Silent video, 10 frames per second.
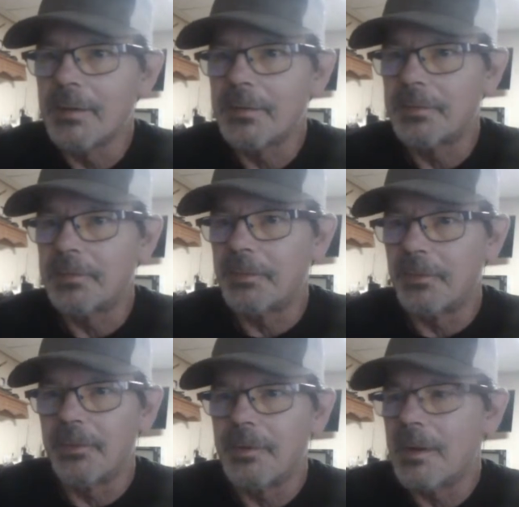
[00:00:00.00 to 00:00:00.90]
even
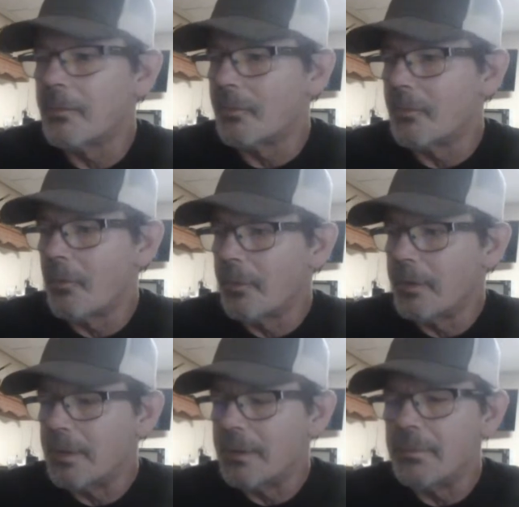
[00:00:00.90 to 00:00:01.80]
if
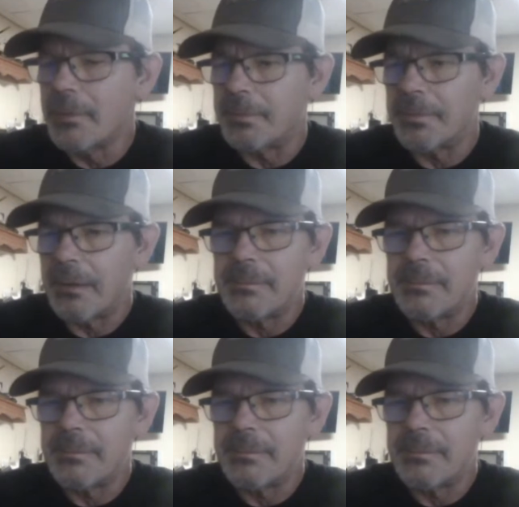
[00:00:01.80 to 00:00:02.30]
that.